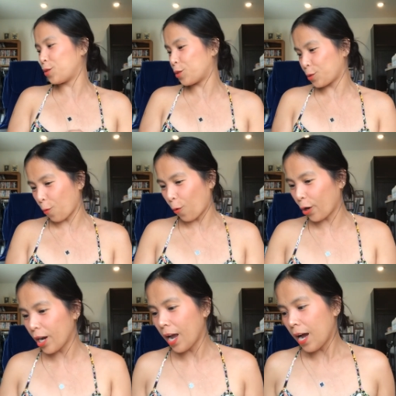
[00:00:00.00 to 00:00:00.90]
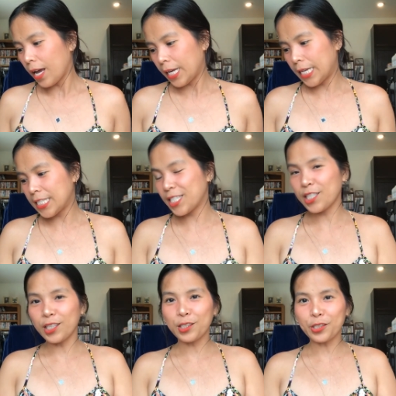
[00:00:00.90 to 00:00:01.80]
store in
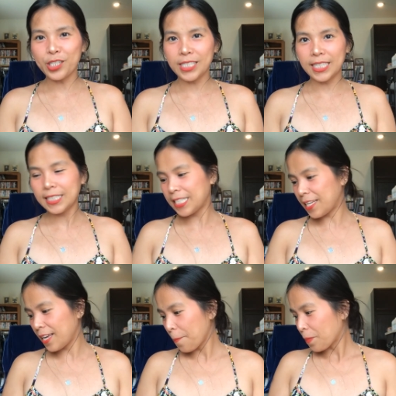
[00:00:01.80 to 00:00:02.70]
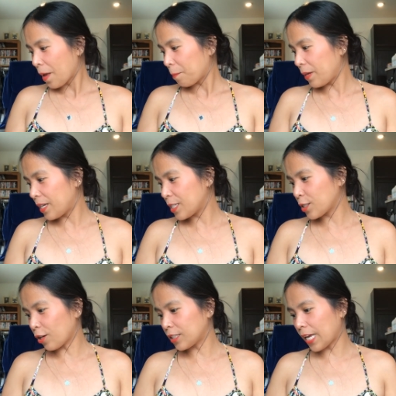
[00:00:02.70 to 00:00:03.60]
Center City,
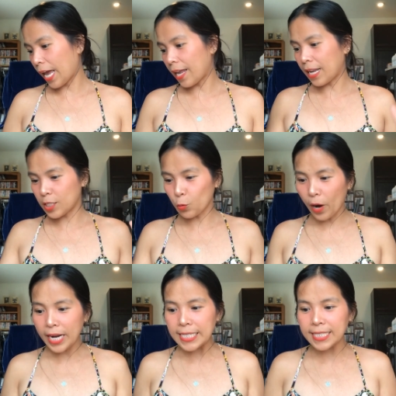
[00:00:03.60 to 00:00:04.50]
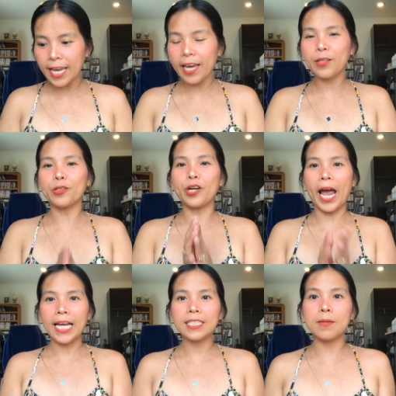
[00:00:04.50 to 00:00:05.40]
Minnesota. And as what I said, their
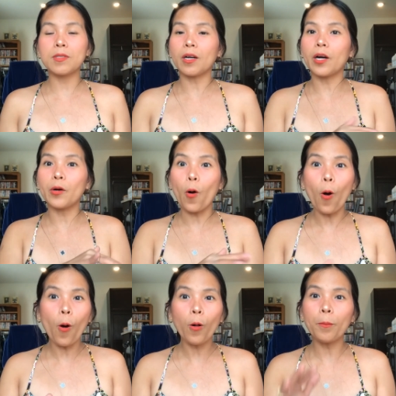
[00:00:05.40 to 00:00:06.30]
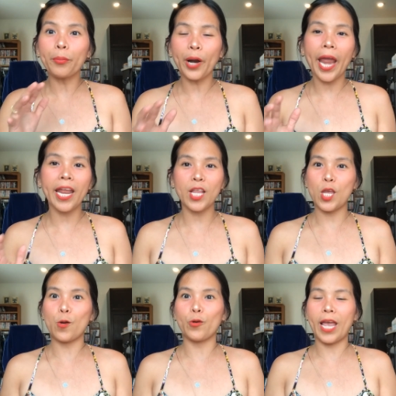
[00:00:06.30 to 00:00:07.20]
items are all brand
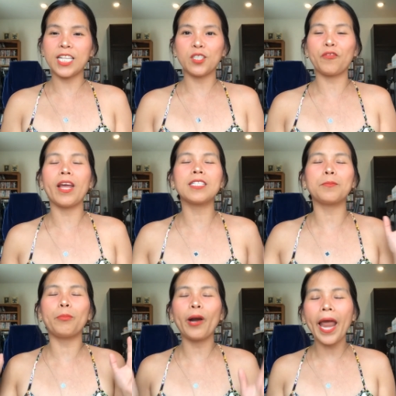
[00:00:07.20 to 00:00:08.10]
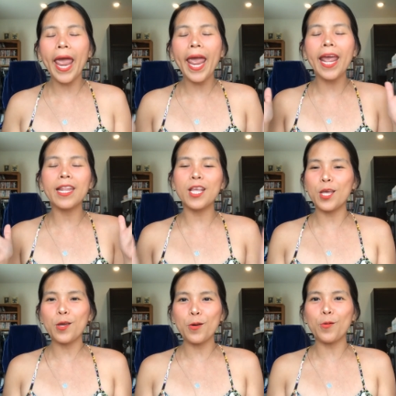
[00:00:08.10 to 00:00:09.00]
new. Yes, friends, brand
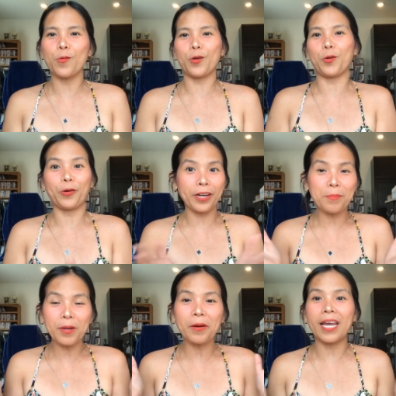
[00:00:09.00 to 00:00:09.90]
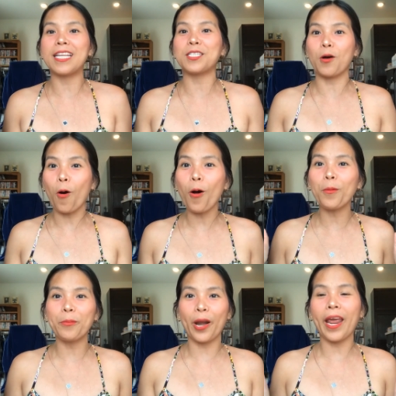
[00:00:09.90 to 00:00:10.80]
new. You heard me right. It's
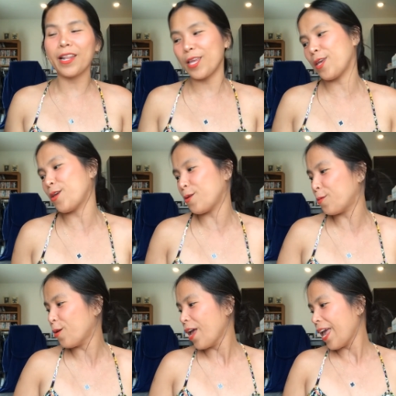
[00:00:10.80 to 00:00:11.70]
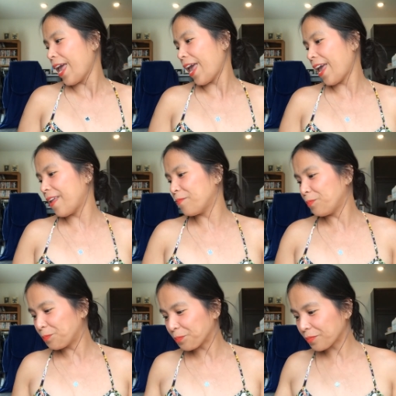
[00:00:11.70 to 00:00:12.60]
all brand new.
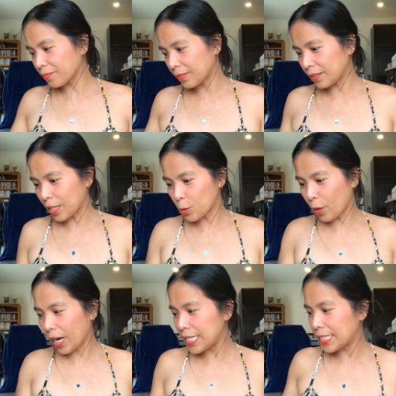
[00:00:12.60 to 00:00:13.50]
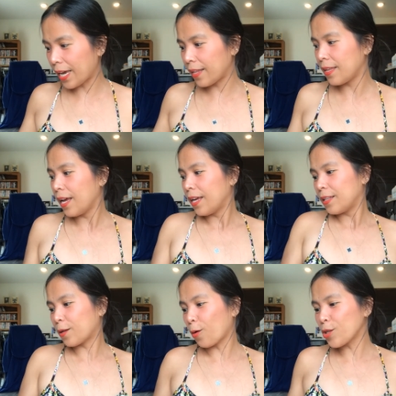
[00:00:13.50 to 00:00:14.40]
And as what I said,
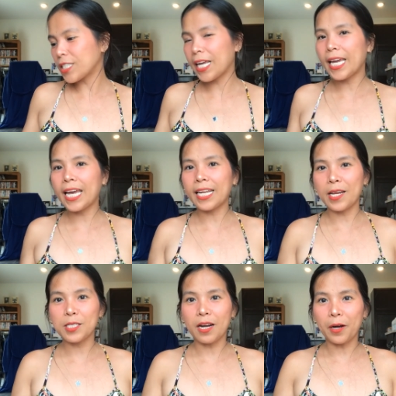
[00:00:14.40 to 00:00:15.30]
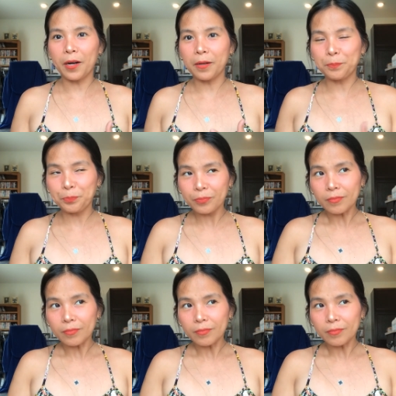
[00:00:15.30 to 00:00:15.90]
the clothes that I get is, are